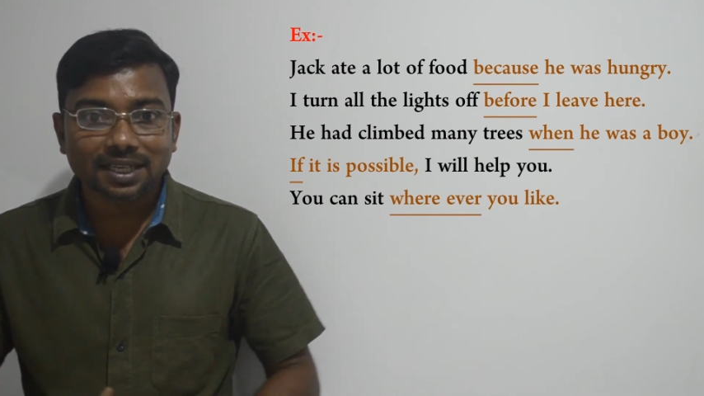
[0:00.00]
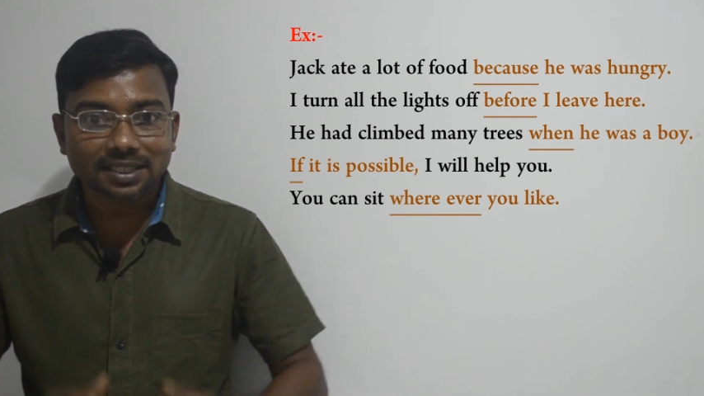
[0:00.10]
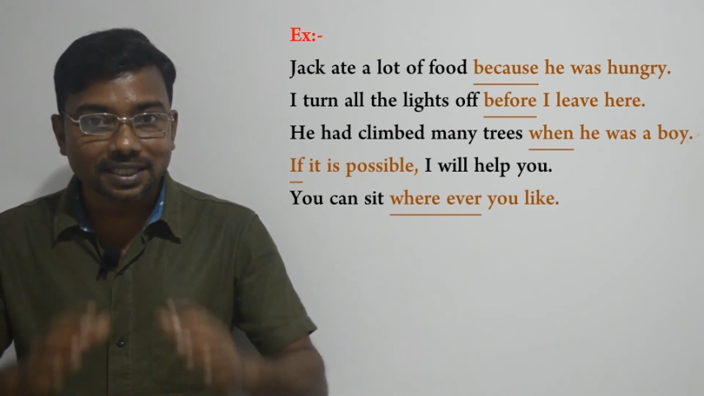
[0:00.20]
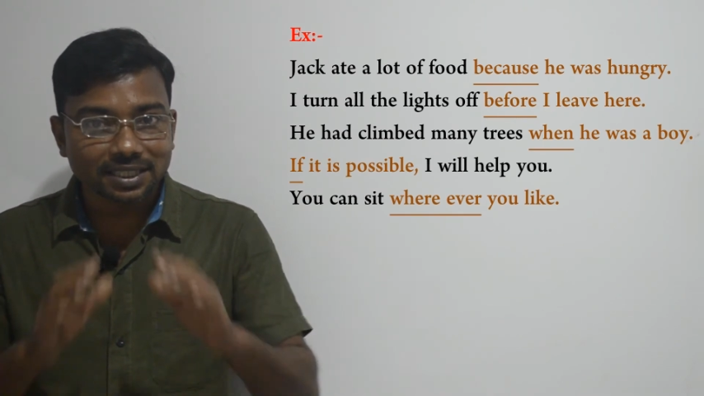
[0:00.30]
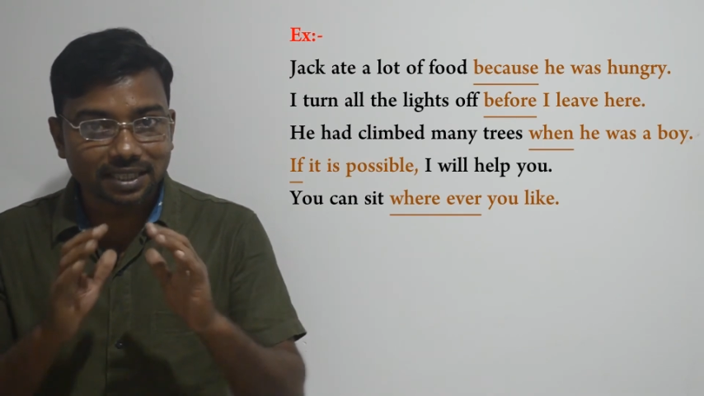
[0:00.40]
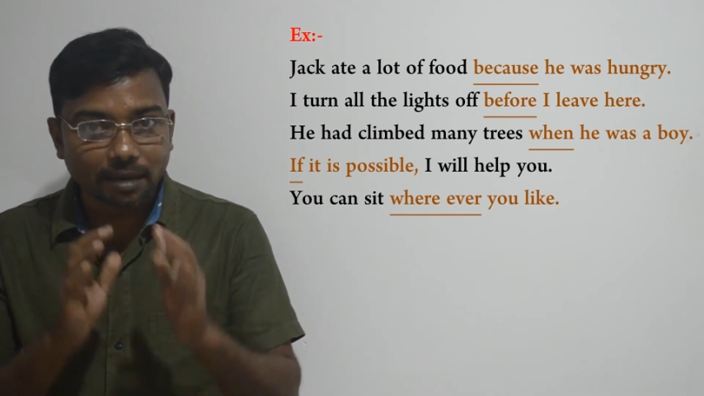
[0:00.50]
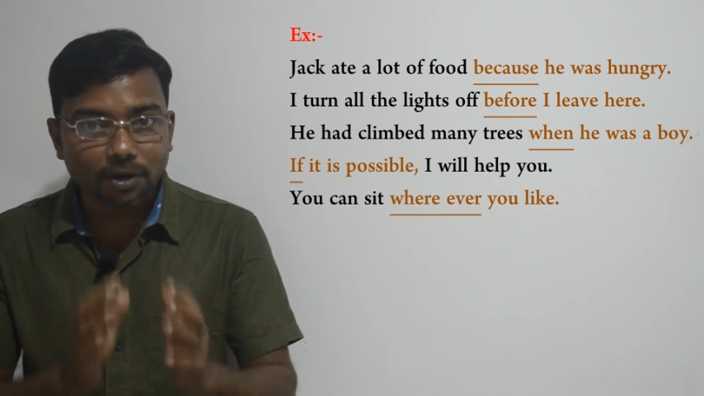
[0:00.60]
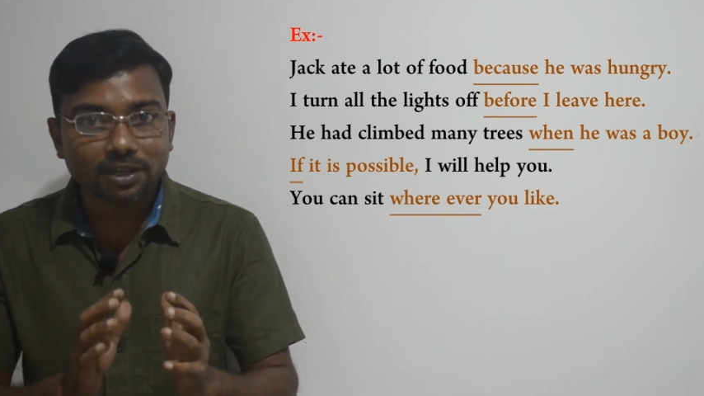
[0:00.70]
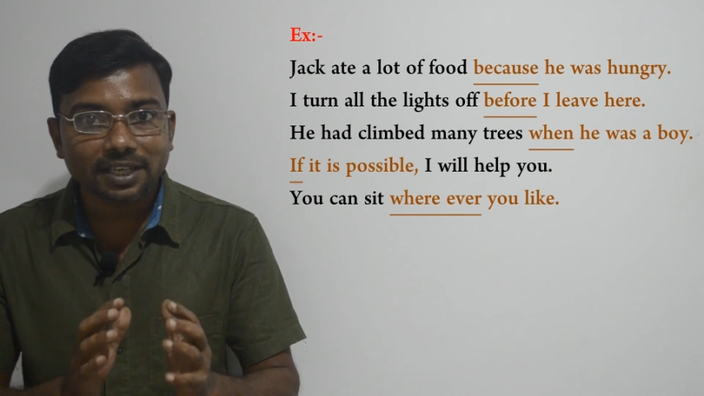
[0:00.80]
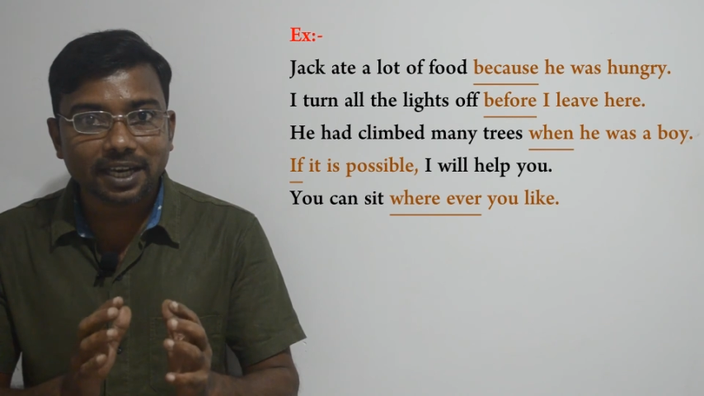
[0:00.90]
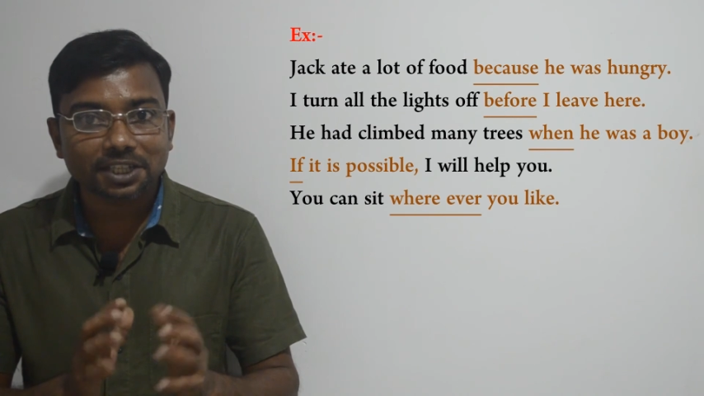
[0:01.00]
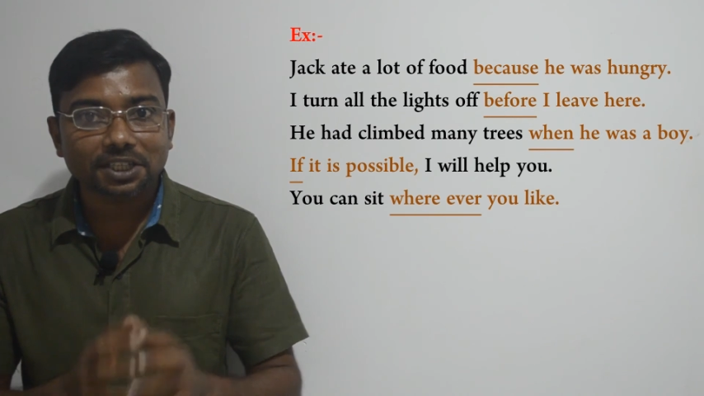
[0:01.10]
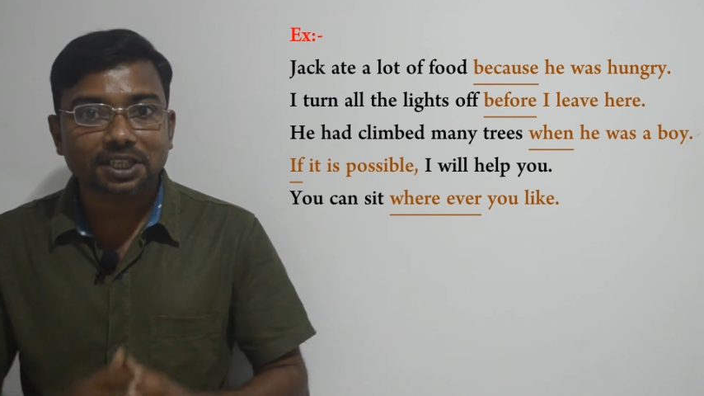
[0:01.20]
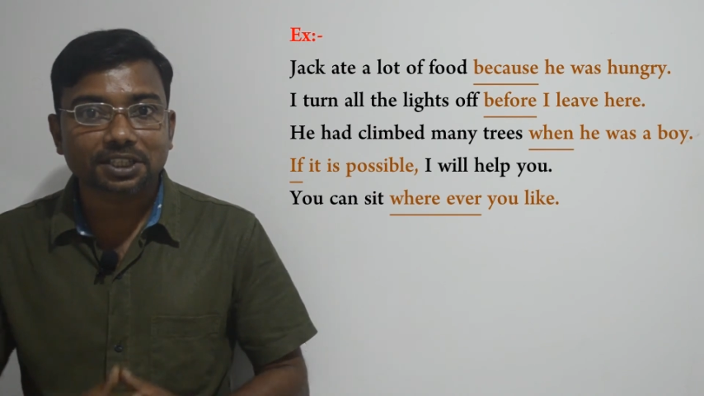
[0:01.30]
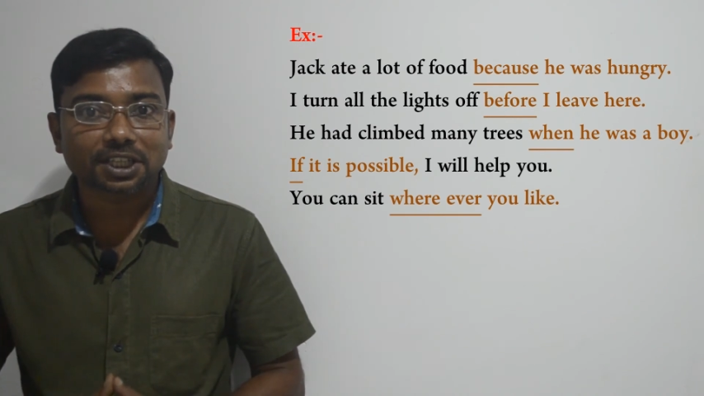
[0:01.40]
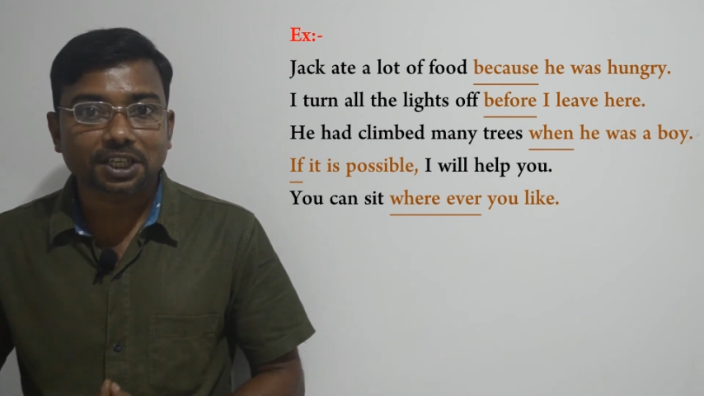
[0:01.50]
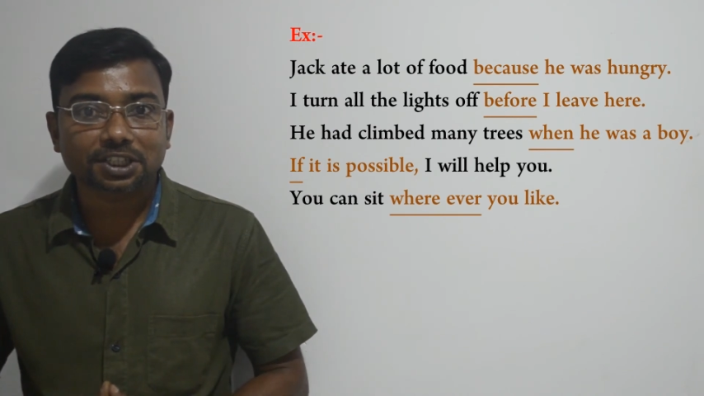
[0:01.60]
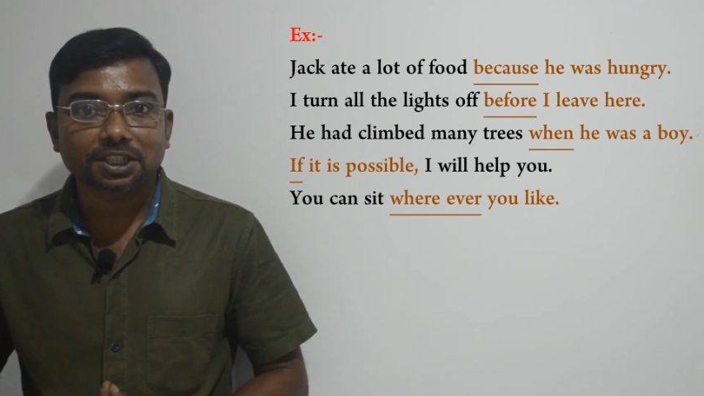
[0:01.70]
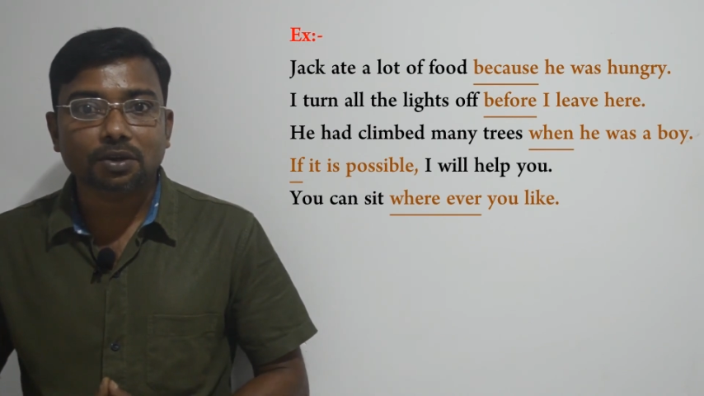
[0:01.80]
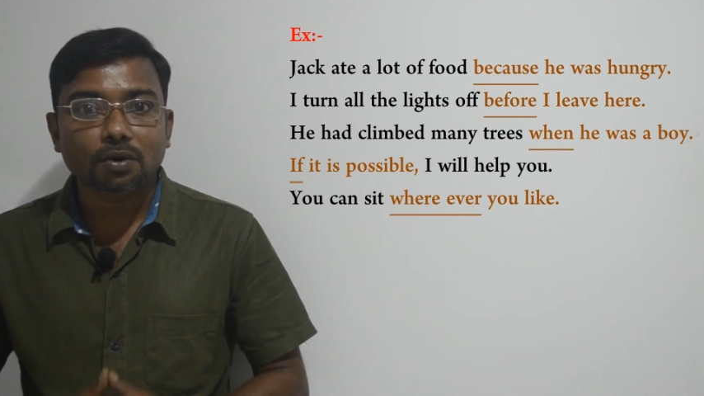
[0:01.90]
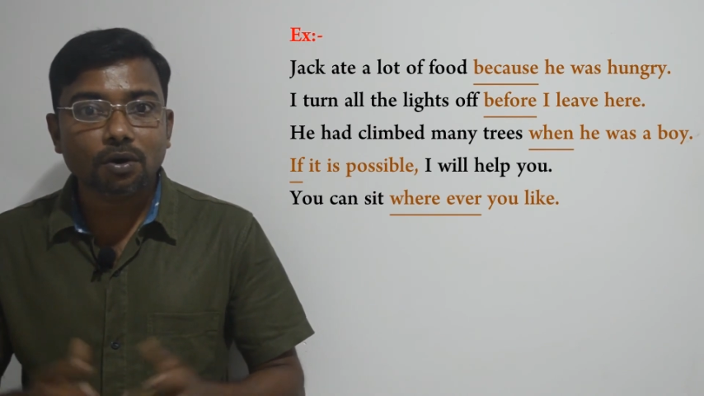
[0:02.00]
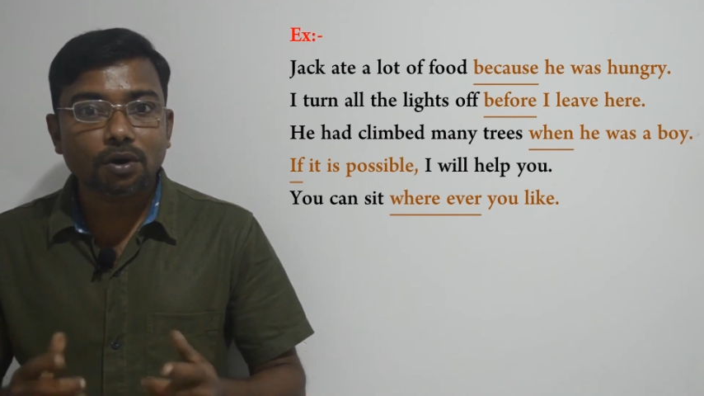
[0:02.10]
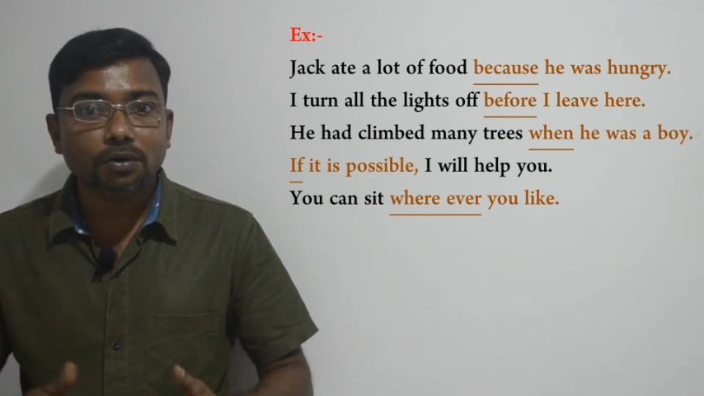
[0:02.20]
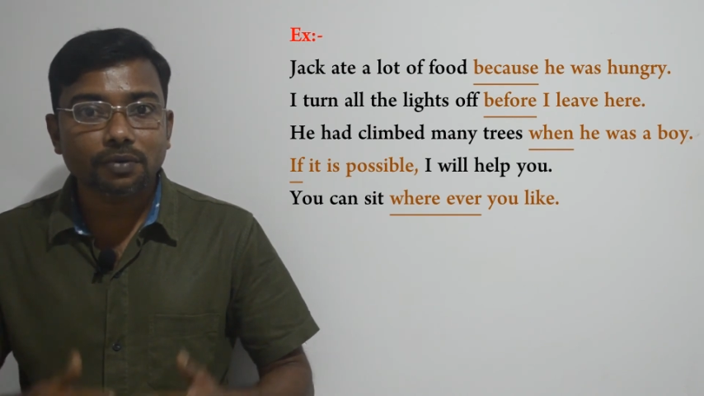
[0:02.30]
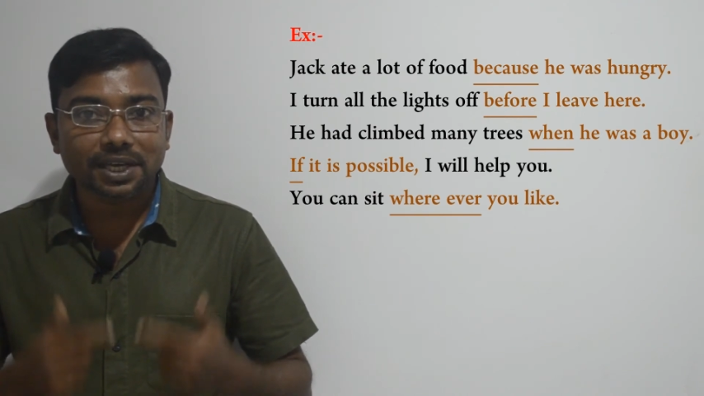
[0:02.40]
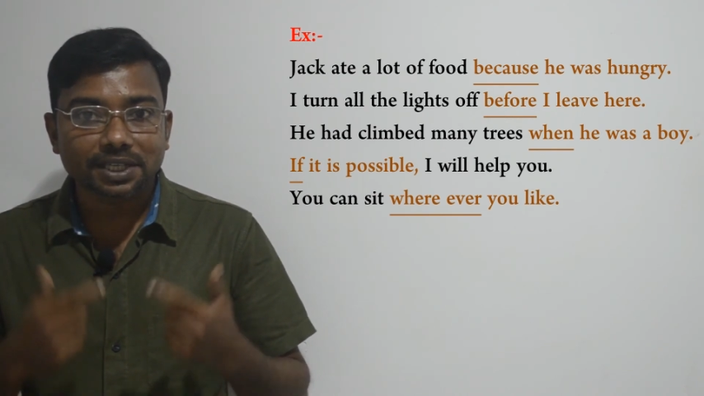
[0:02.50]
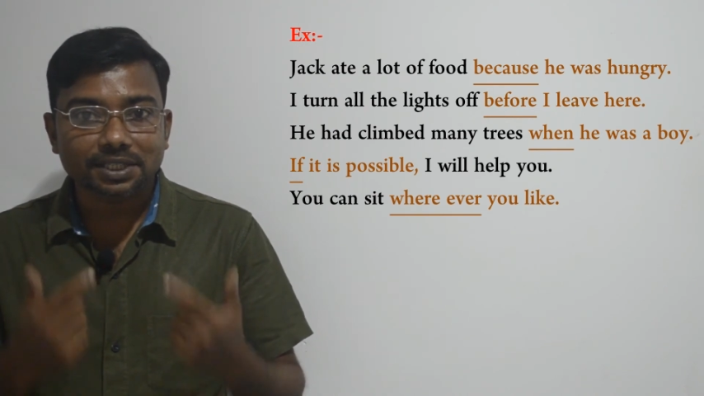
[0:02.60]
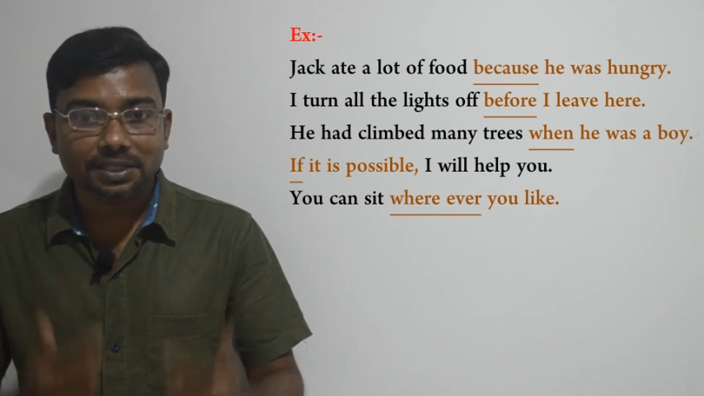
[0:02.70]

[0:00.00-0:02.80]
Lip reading: The subordinating conjunction always